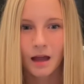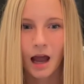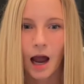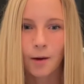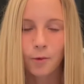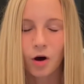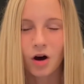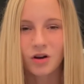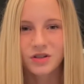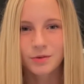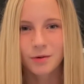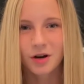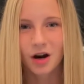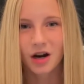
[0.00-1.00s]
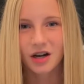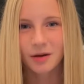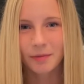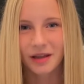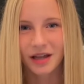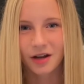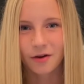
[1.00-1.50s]
I will also work hard to
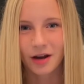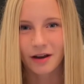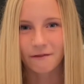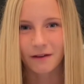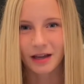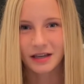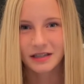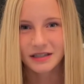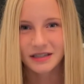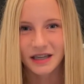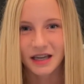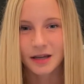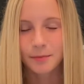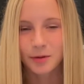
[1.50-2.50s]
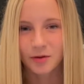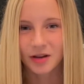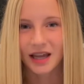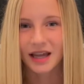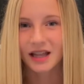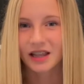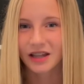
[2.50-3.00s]
plan great events and
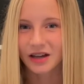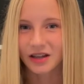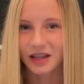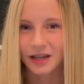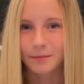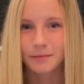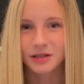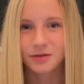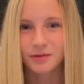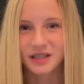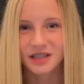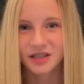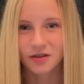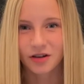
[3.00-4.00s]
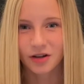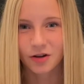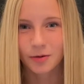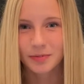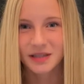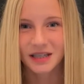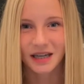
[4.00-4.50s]
communicate clearly between student
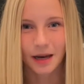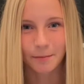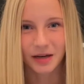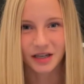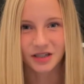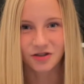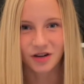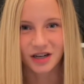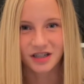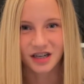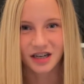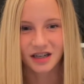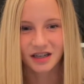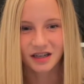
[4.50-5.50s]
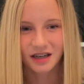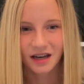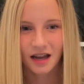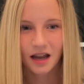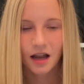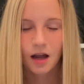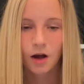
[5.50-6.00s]
groups and administration.
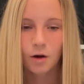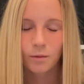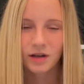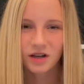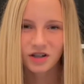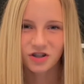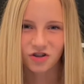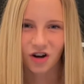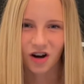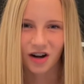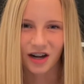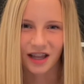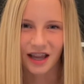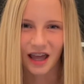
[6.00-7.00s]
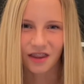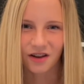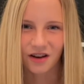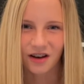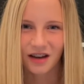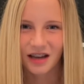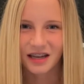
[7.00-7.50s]
We are stronger together,
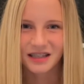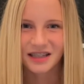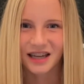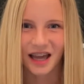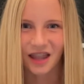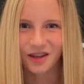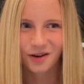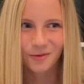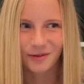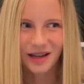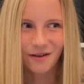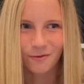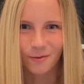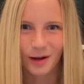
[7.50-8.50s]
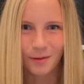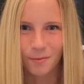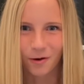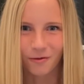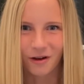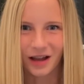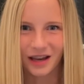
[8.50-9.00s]
and together we have way
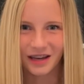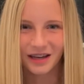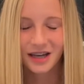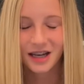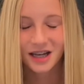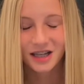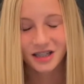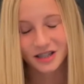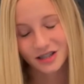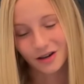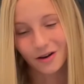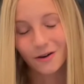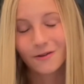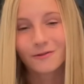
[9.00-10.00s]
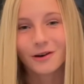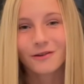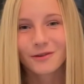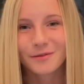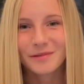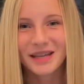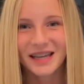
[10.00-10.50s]
more fun. So vote
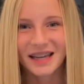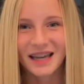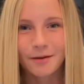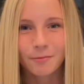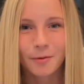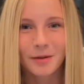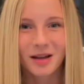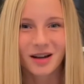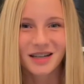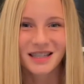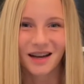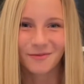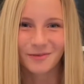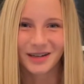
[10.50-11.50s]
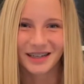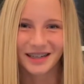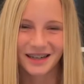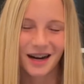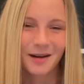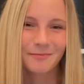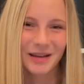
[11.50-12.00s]
for me and we'll make our sophomore
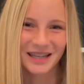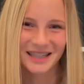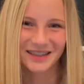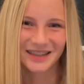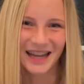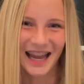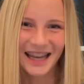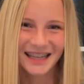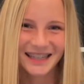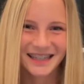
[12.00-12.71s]
year our best year yet.